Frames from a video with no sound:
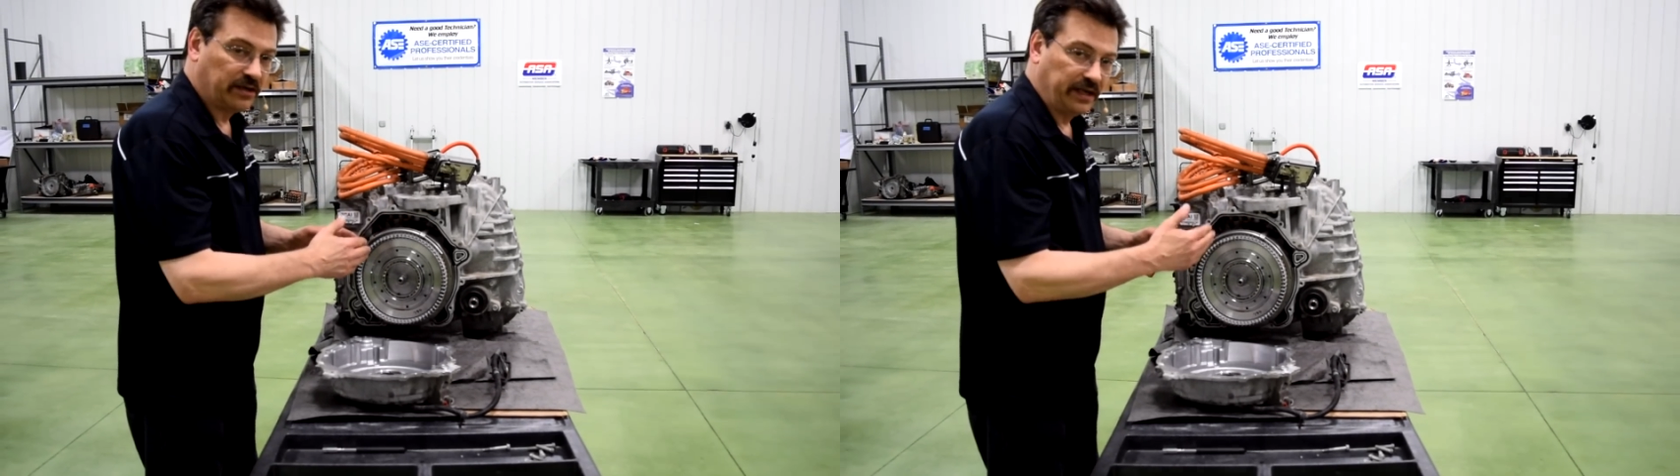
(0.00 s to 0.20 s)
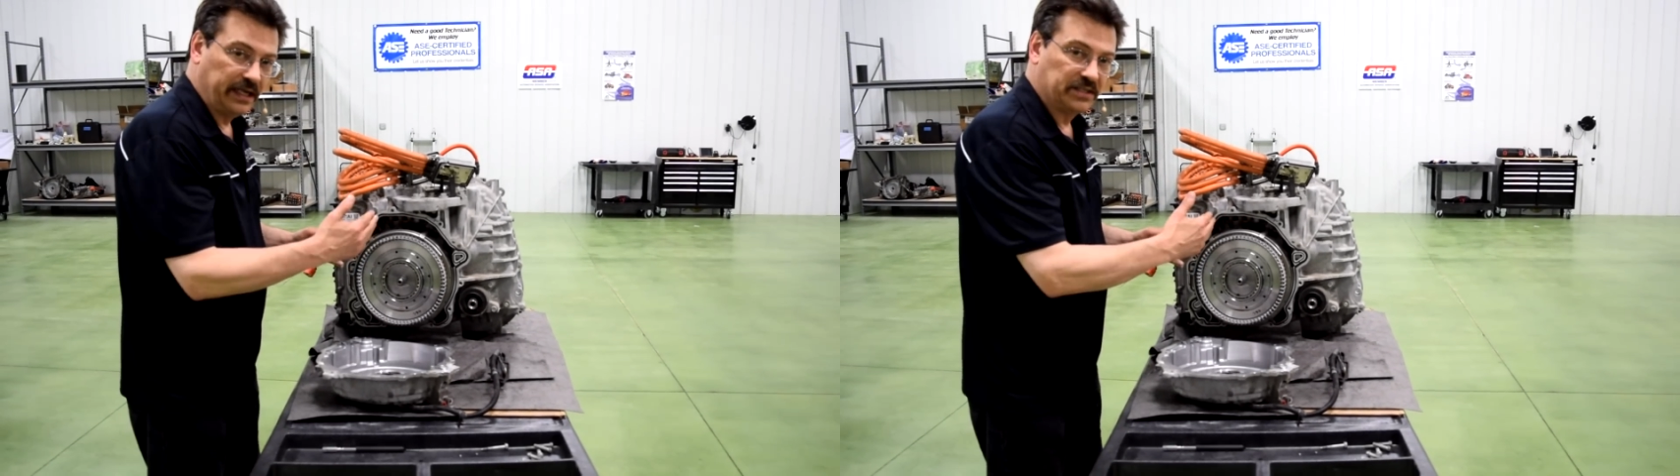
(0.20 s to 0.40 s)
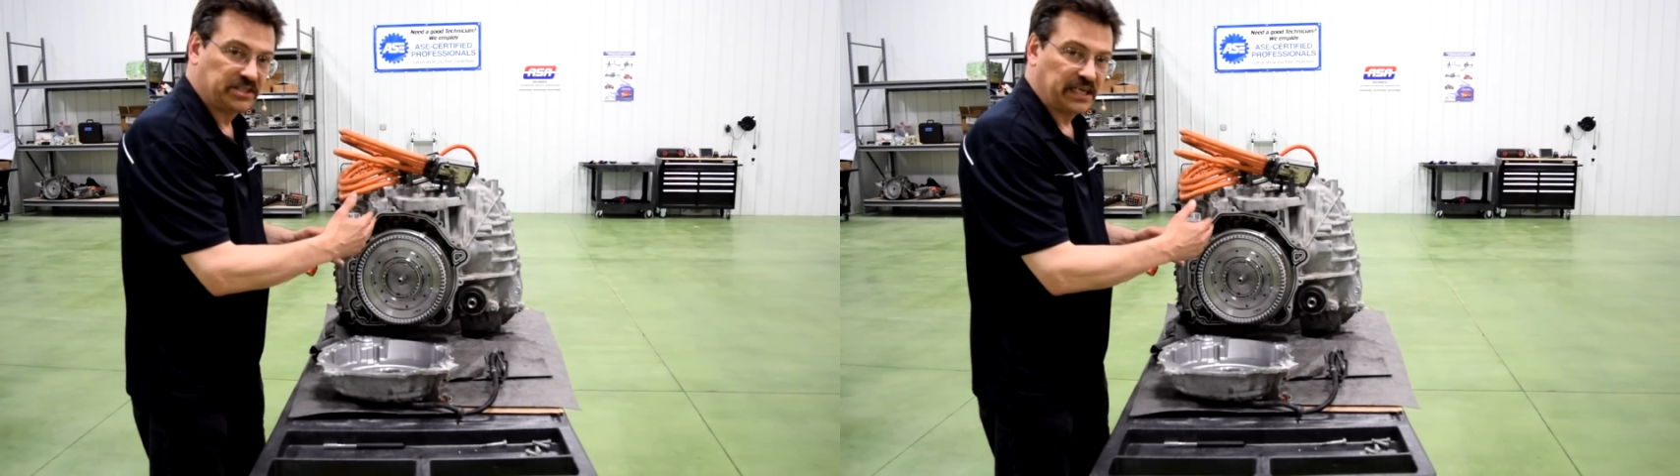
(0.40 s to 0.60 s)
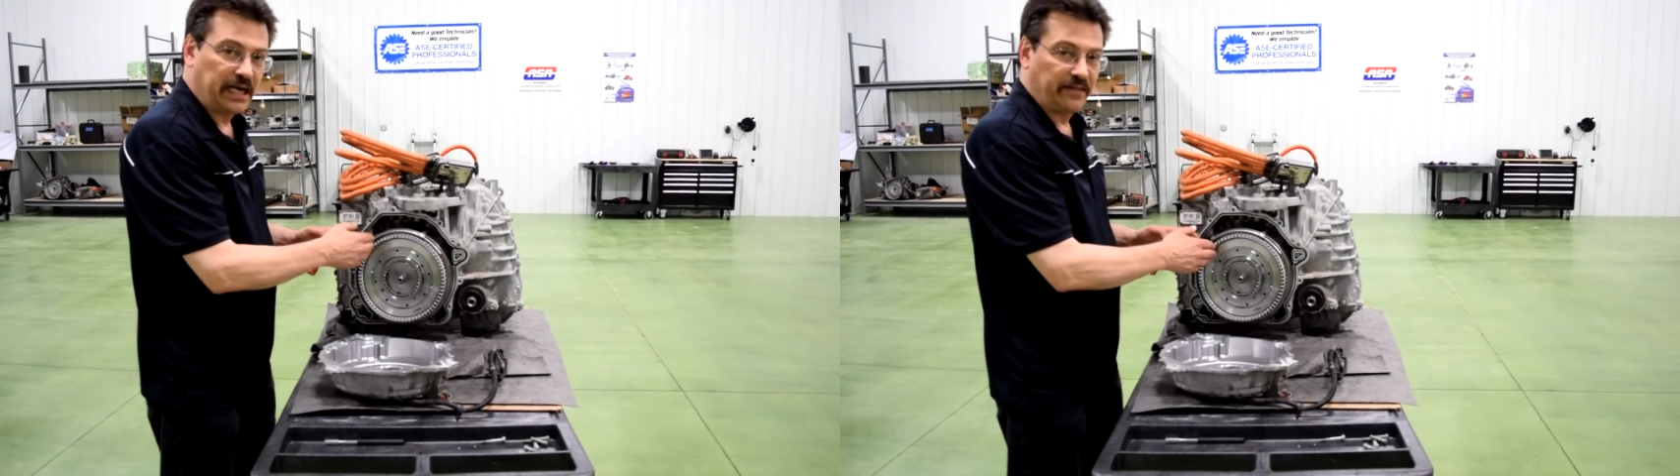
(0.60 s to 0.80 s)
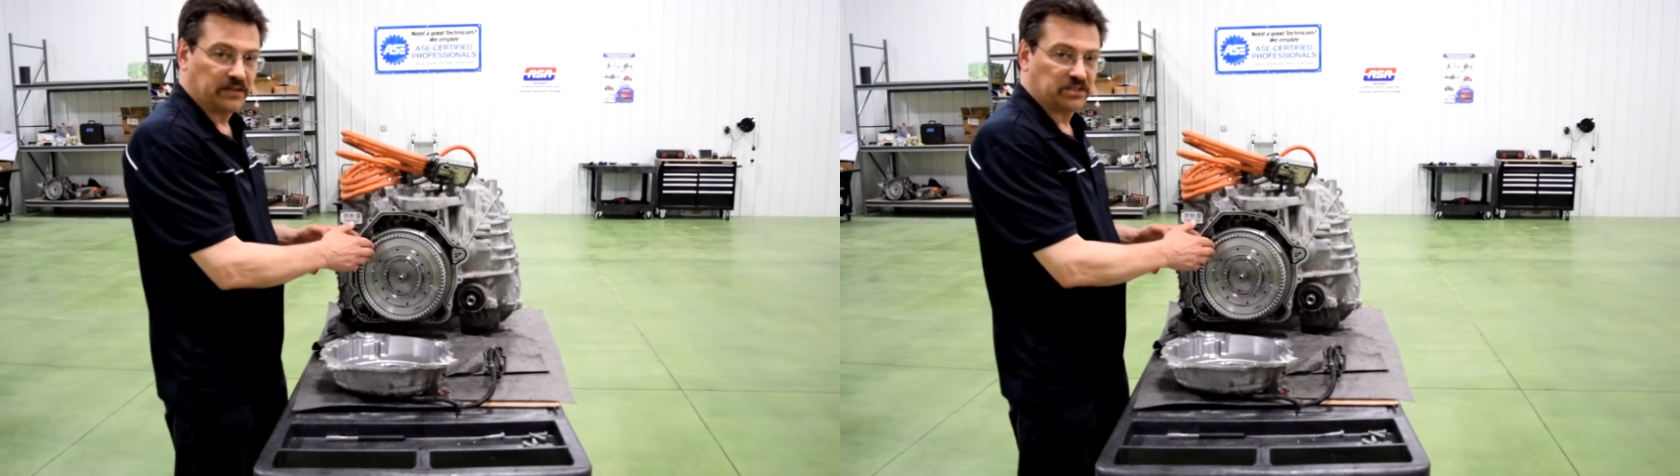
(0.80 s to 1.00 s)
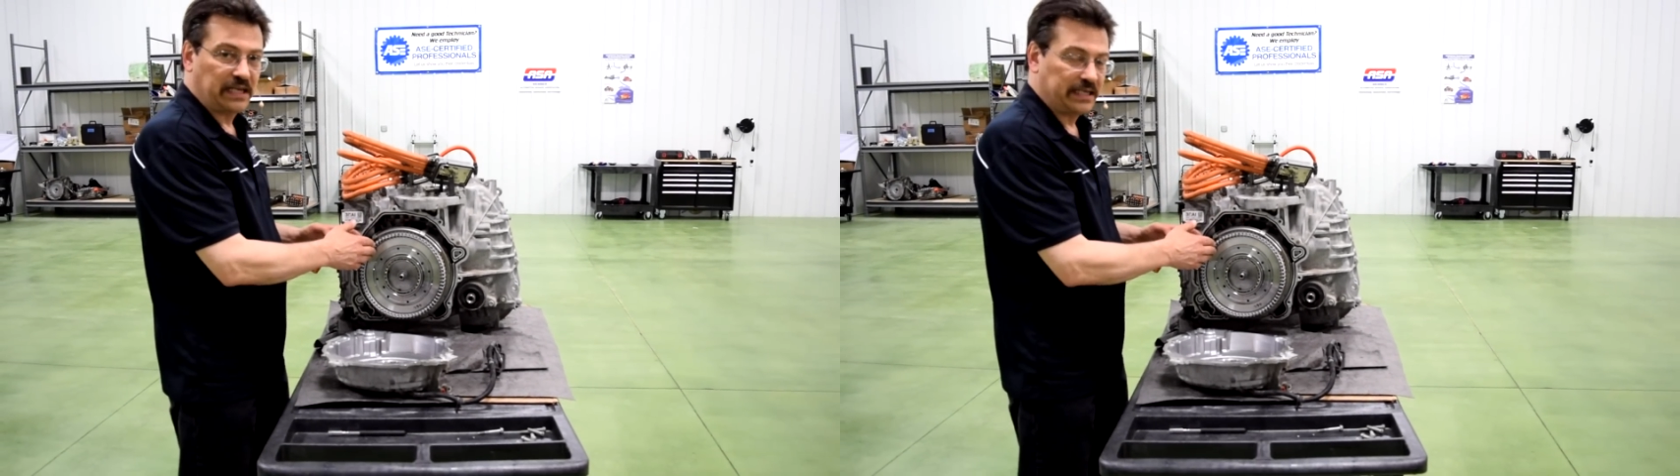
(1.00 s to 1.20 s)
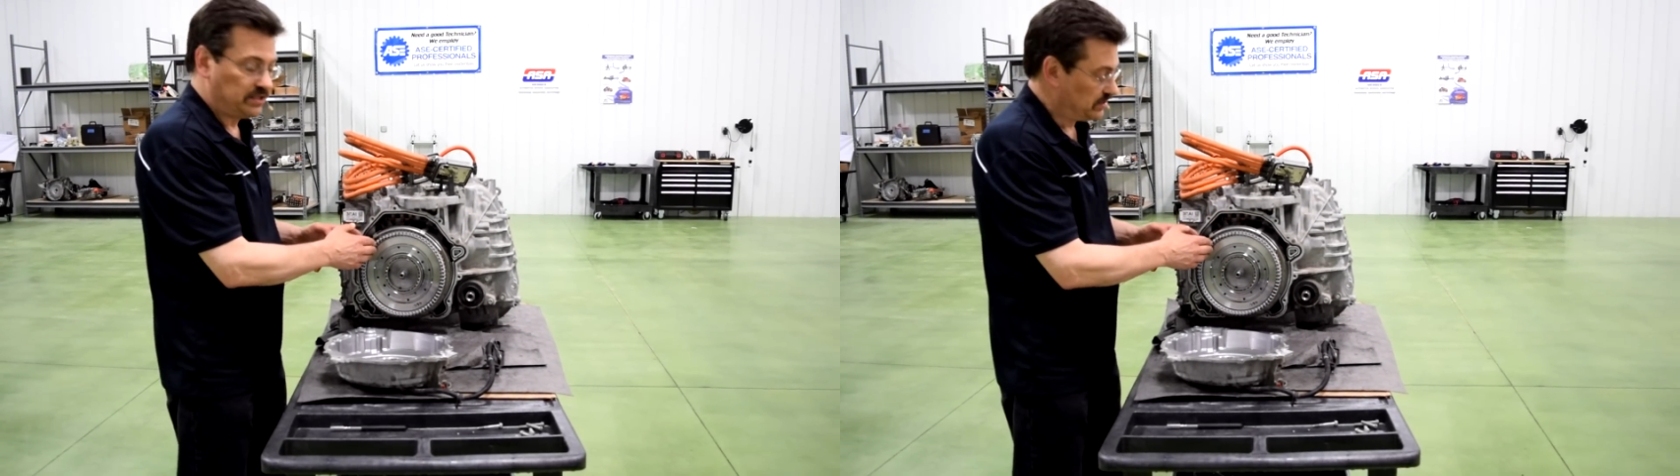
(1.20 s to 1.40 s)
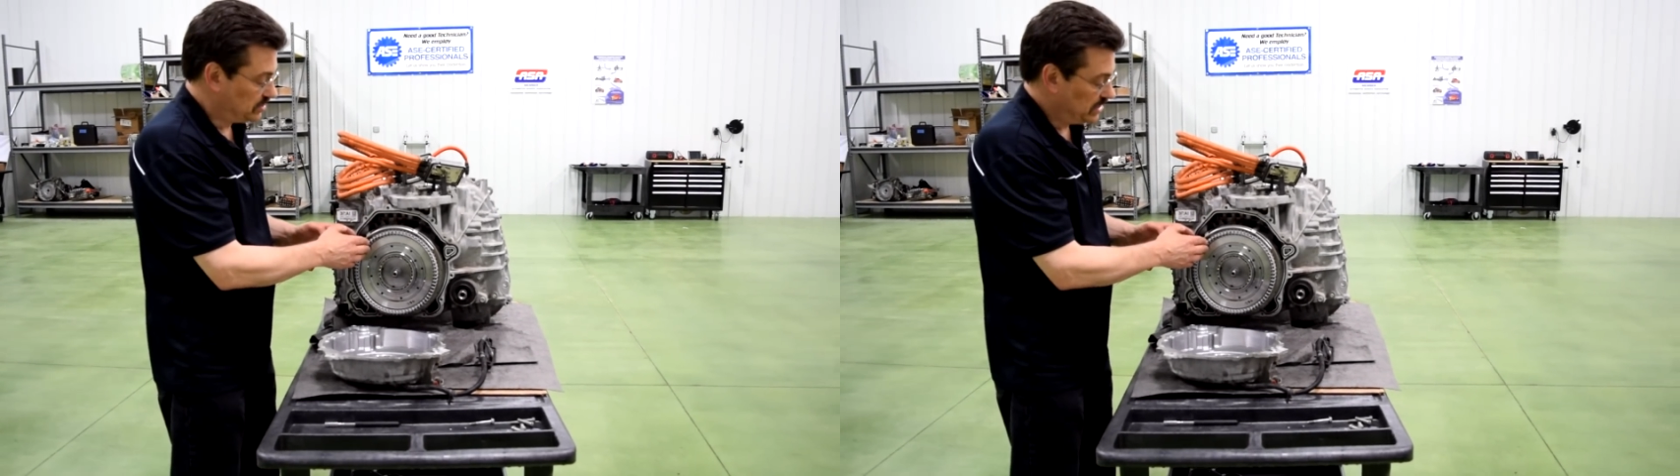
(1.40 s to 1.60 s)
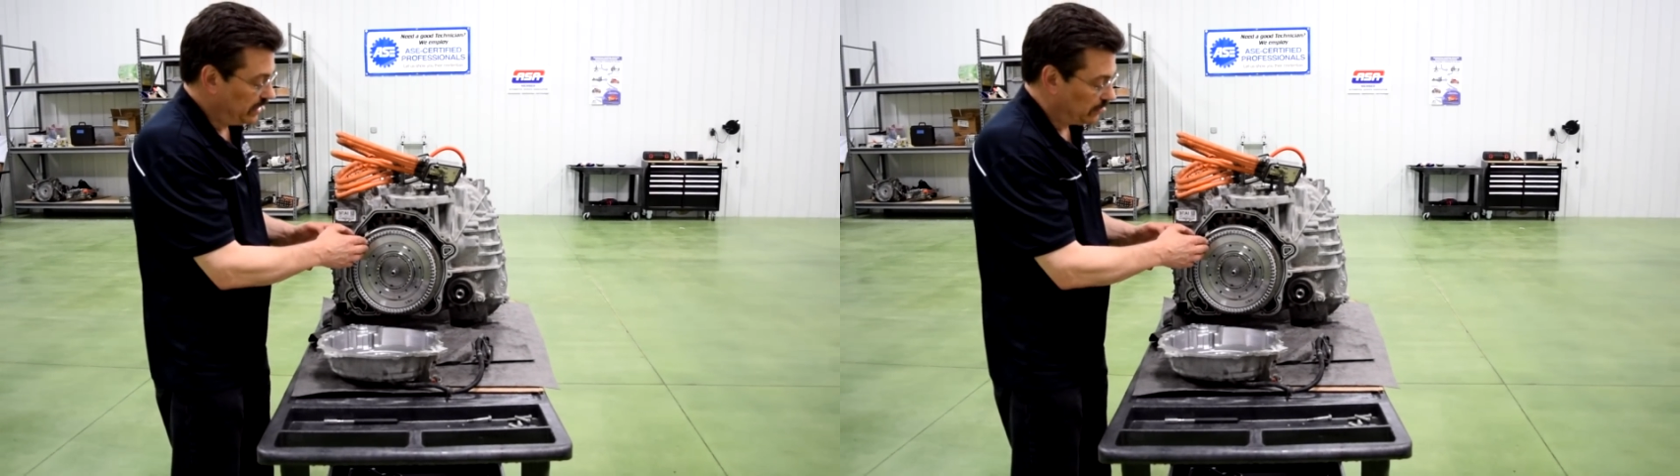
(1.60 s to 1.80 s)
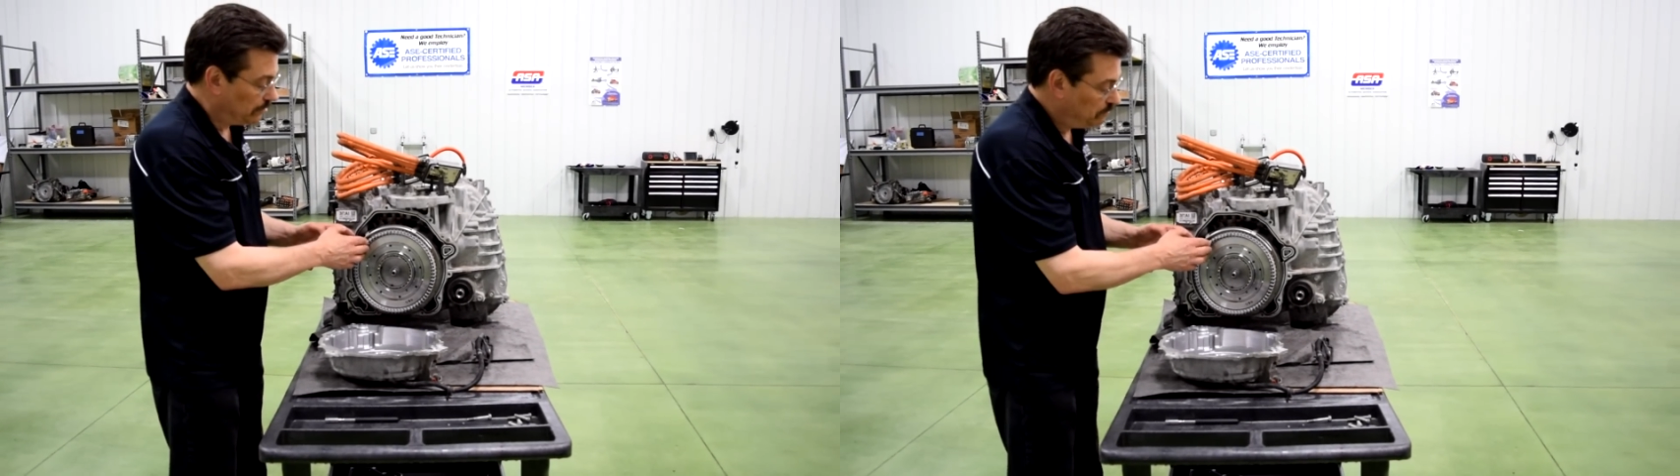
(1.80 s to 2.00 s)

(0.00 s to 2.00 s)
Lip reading: inside of the slots of the stator.